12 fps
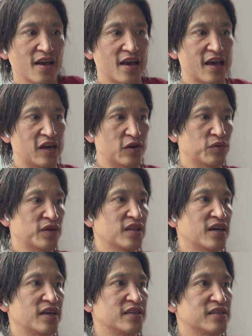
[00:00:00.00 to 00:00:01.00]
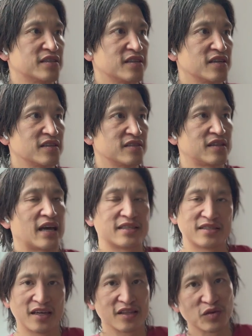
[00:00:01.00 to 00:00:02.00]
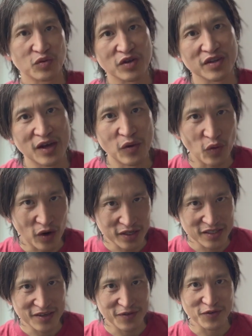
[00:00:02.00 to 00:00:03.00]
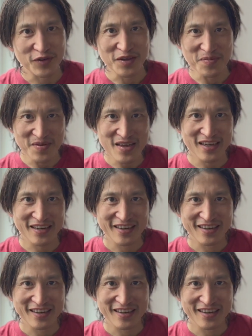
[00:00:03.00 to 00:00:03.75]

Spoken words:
And I realized that's not the world I want to fully be in.